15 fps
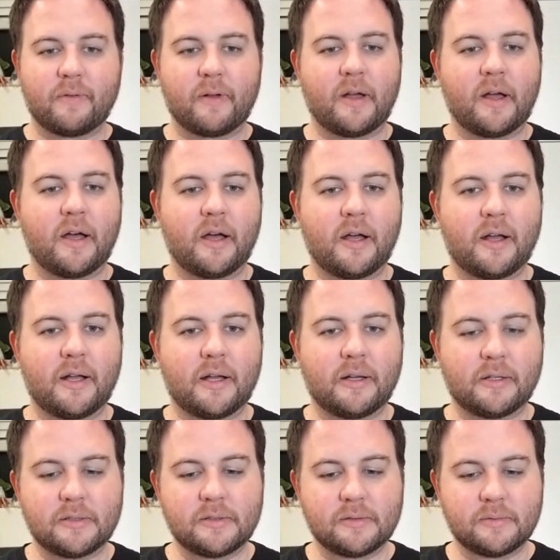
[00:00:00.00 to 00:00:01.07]

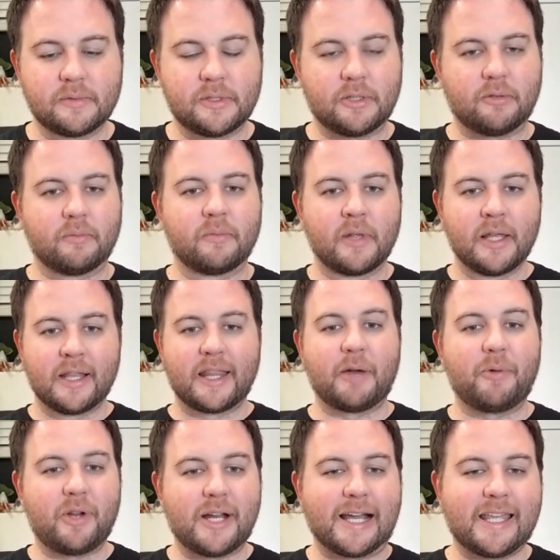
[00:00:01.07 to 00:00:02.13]
uh, you know, that
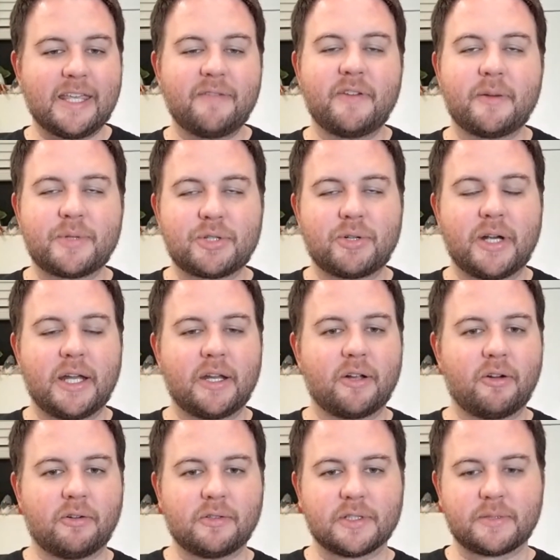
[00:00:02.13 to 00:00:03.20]
way you're not giving up shorthanded
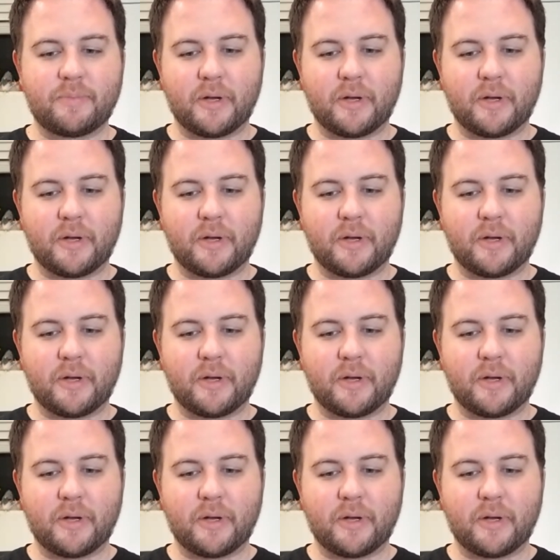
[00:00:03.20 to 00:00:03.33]
goals.